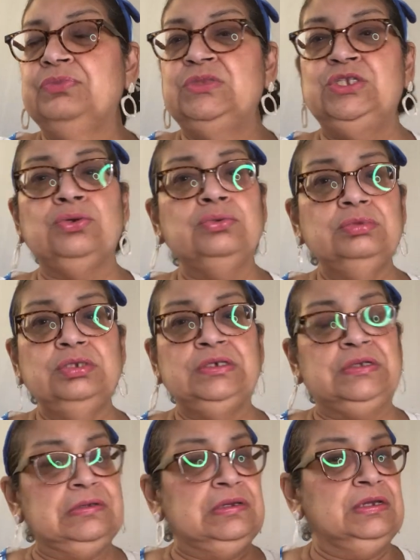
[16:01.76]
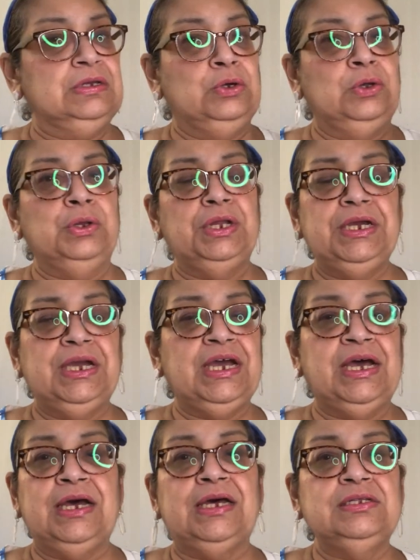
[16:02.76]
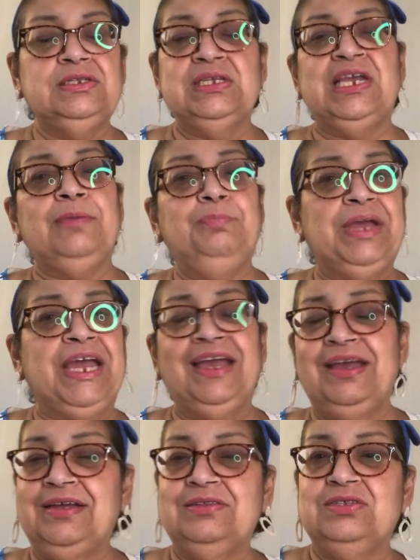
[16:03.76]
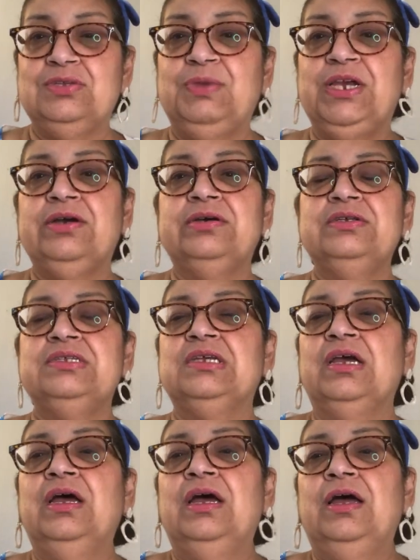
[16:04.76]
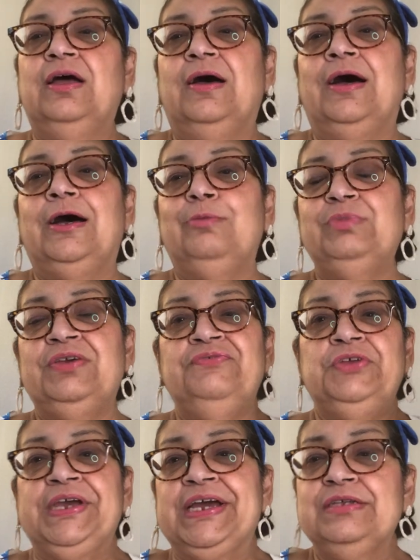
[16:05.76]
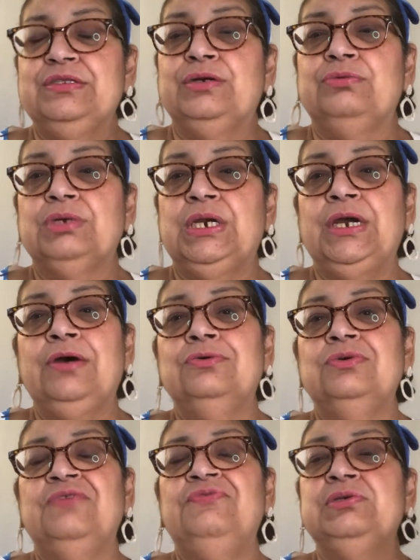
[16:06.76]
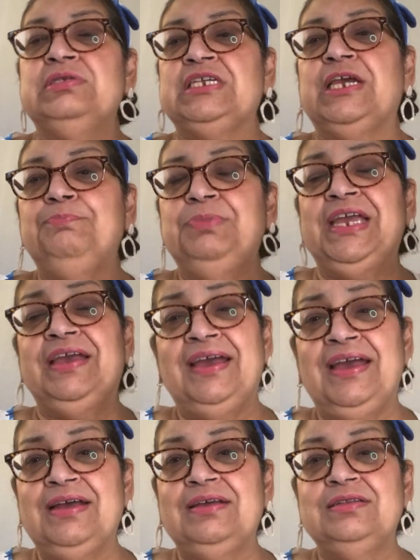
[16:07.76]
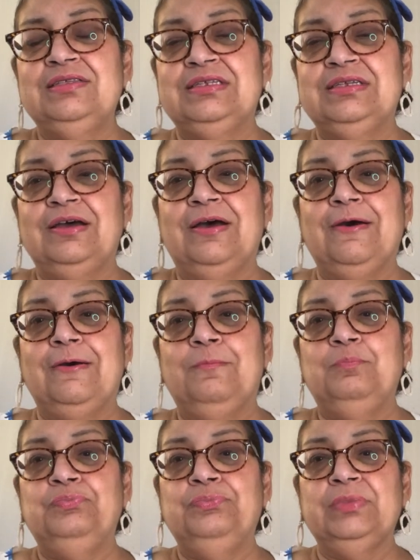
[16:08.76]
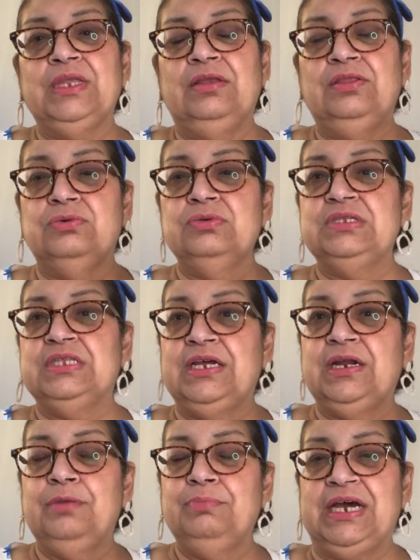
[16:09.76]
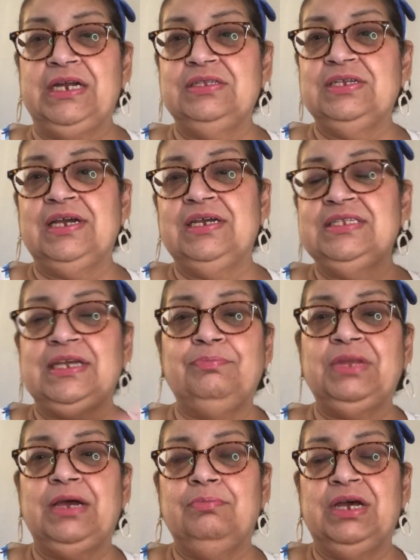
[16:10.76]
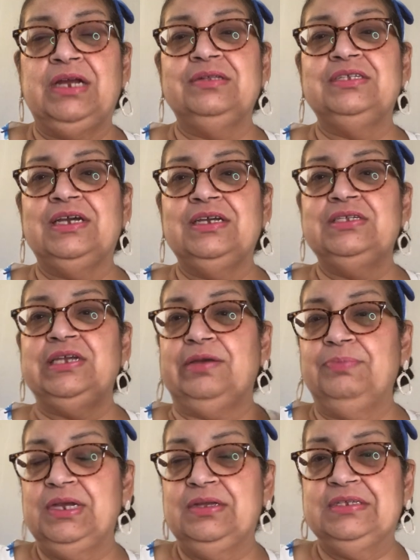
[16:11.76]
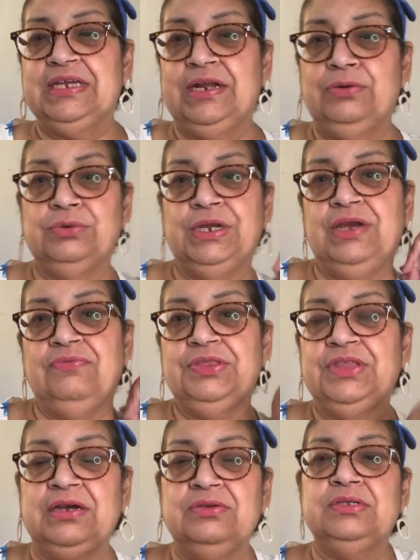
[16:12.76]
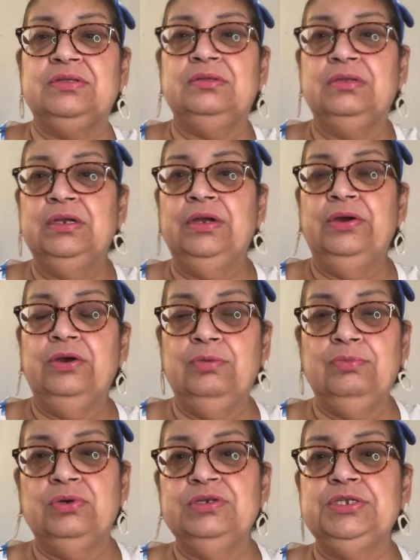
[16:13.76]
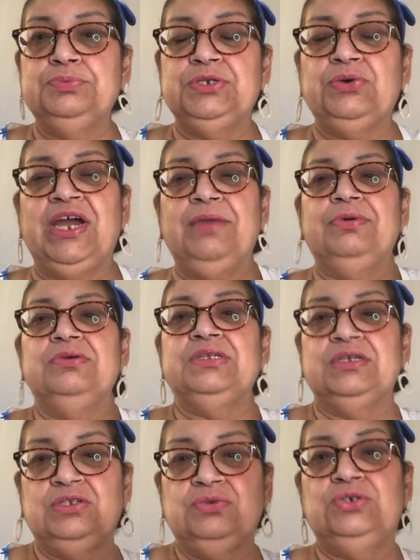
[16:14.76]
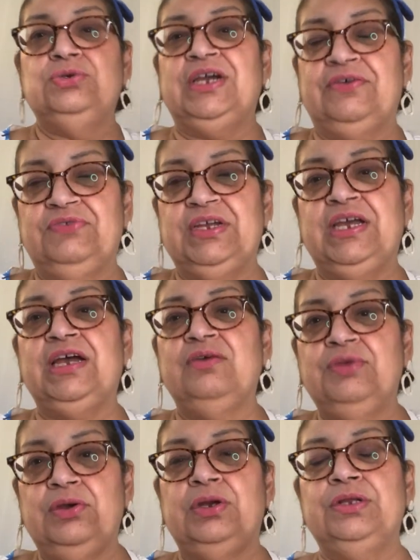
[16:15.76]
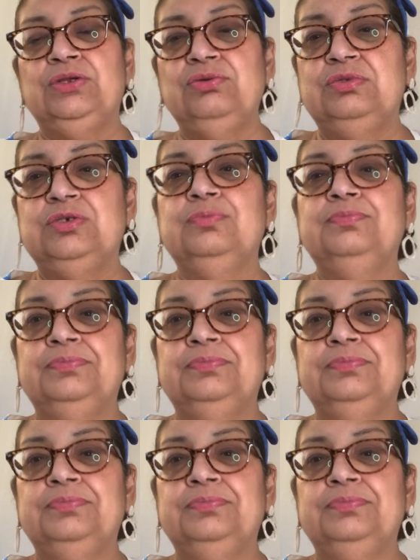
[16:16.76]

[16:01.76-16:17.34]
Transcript: Don't click on skip ads, because if you guys don't know, if you skip the ads, those that are monetized I'm not monetized yet because I don't have 1,000 or more subscribers. That's what you have to have here on YouTube